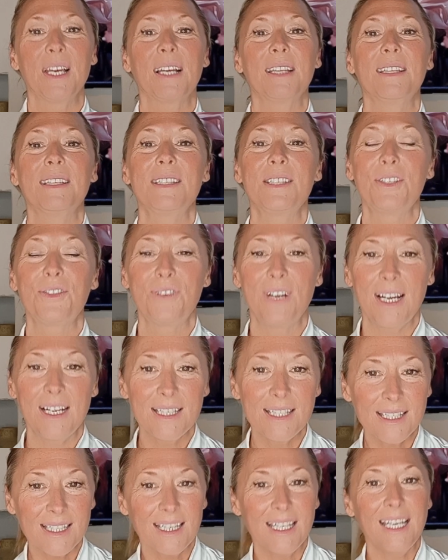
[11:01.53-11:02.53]
and the
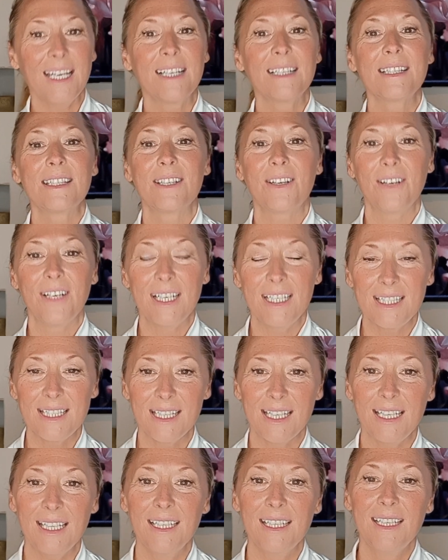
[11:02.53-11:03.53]
stress and the
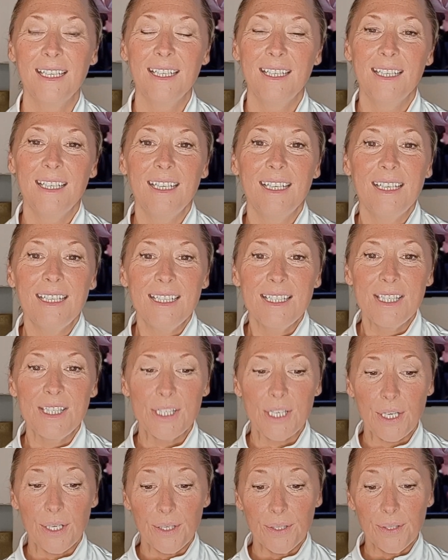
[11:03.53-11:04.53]
anxiety.
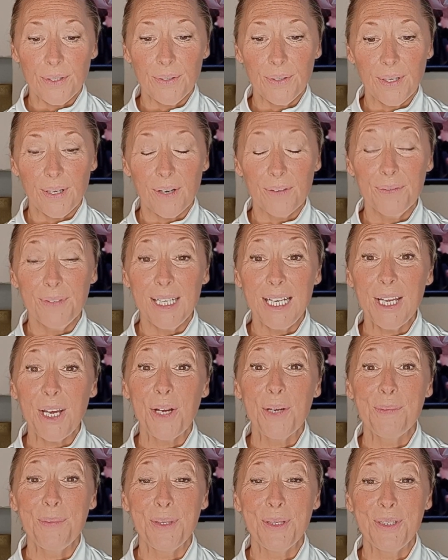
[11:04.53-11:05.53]
So I really
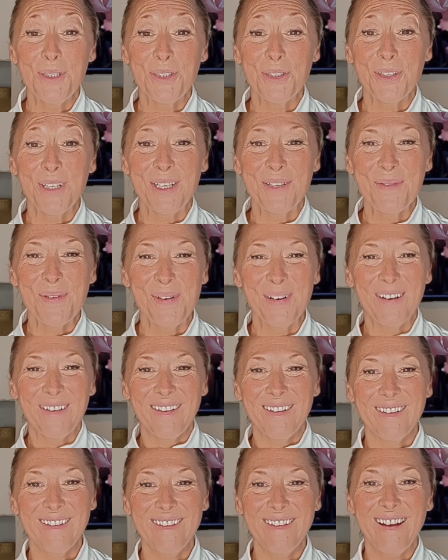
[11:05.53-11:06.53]
hope you're enjoying what
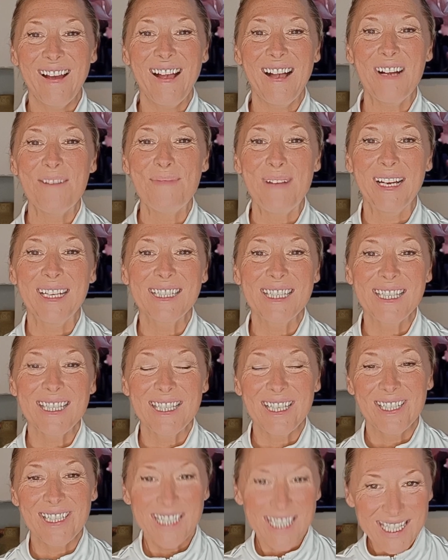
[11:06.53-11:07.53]
our
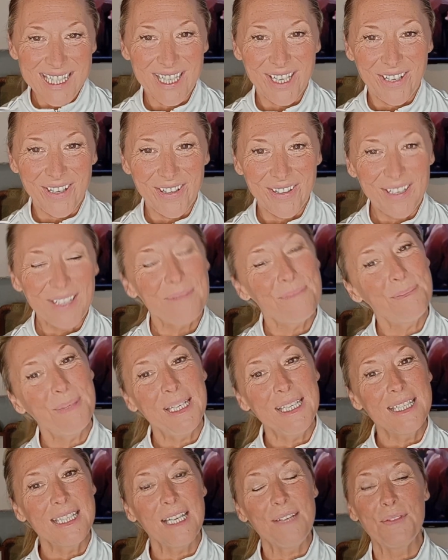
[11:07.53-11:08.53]
exercises are.
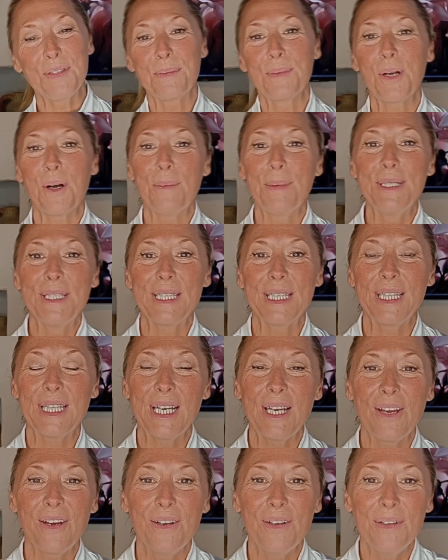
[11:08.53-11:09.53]
Please leave some comments in
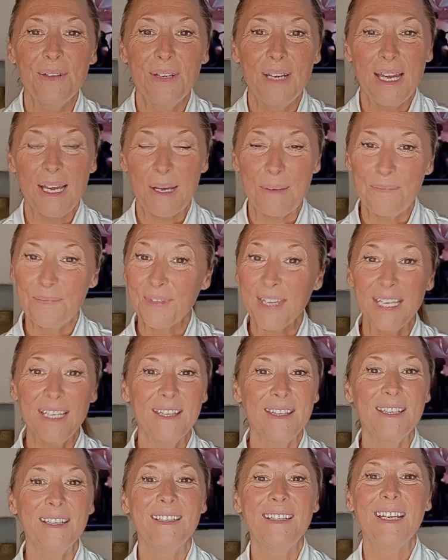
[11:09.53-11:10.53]
the
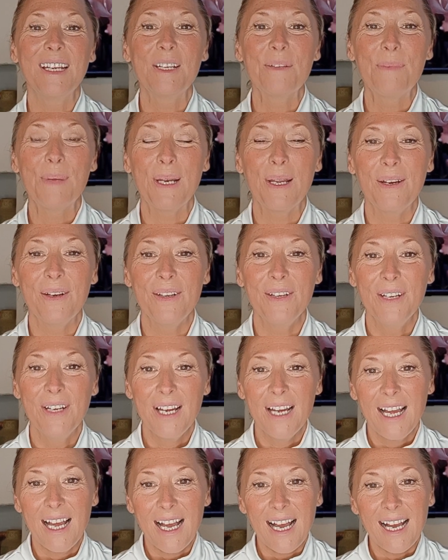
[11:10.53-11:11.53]
link below,
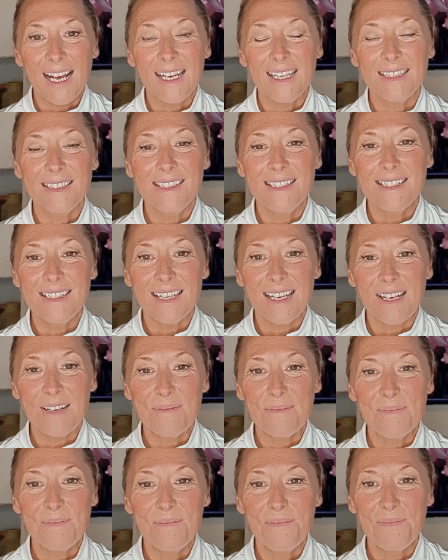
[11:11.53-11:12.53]
and
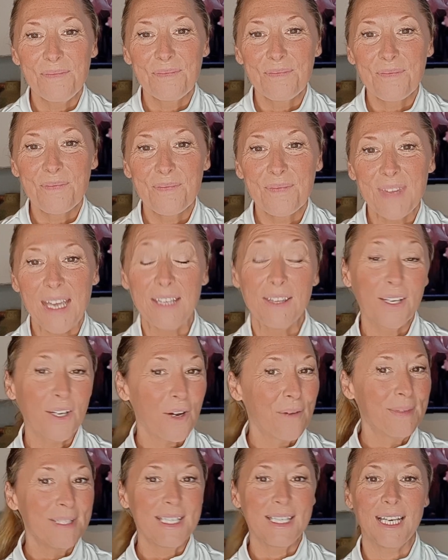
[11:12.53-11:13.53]
in the
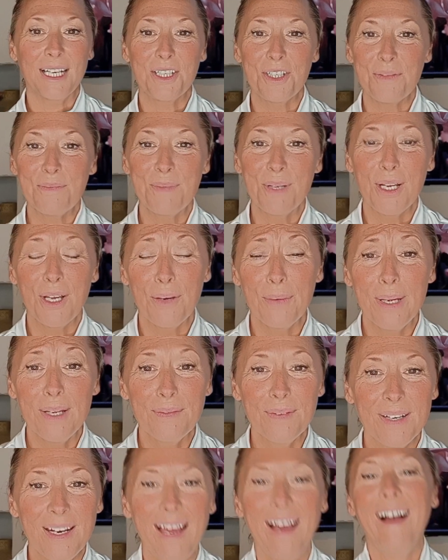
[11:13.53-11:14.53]
comment section below
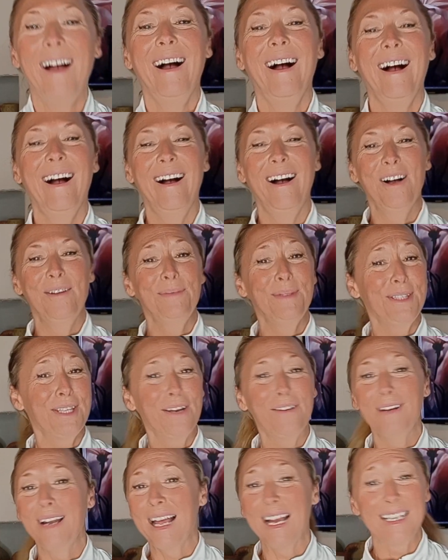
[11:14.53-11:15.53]
even. I'm so
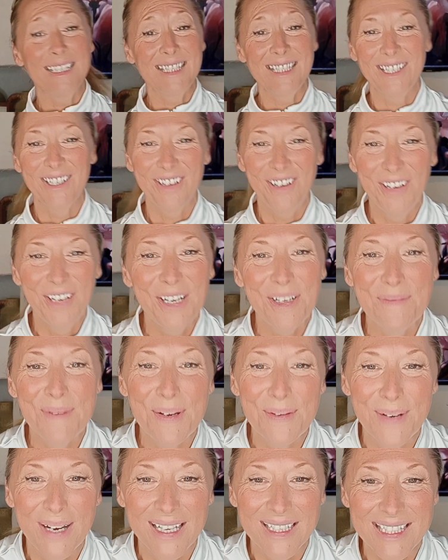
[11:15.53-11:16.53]
relaxed I can't get my
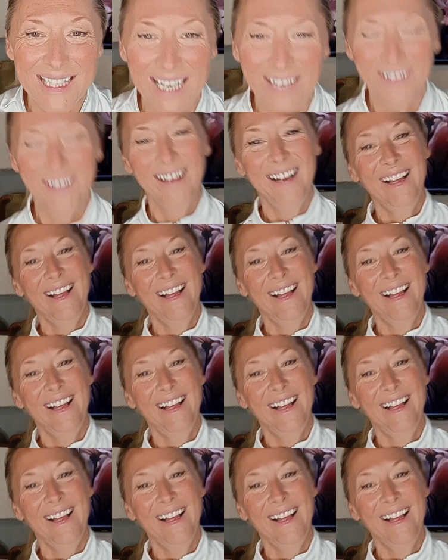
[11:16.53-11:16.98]
words out.